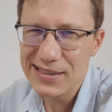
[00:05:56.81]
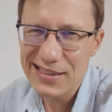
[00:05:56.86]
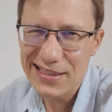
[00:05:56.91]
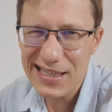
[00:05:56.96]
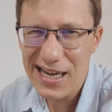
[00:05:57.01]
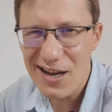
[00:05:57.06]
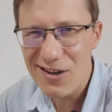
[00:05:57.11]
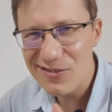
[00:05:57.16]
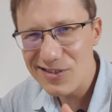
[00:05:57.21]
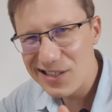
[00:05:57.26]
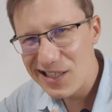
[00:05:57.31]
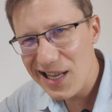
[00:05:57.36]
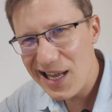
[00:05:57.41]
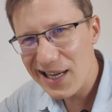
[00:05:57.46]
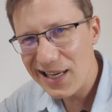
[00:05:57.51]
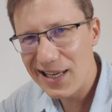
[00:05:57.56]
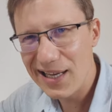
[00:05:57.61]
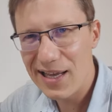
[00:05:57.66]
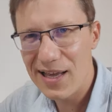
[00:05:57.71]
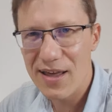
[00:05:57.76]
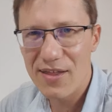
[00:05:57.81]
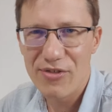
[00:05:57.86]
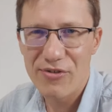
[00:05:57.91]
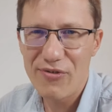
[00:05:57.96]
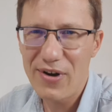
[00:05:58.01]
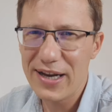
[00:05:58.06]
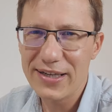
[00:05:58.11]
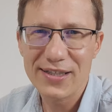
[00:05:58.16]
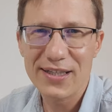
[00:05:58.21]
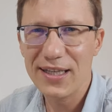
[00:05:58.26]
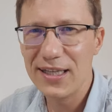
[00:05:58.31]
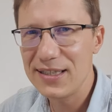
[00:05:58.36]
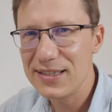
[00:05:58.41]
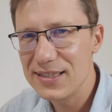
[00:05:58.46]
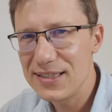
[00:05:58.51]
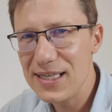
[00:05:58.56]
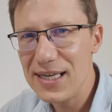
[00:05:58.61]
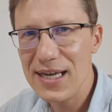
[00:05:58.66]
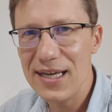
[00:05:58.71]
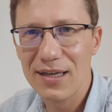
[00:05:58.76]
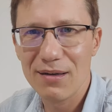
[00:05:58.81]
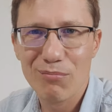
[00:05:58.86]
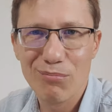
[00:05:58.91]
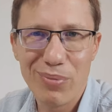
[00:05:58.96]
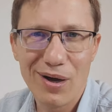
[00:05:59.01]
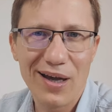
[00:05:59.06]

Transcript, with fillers: sounds like a threatening thing,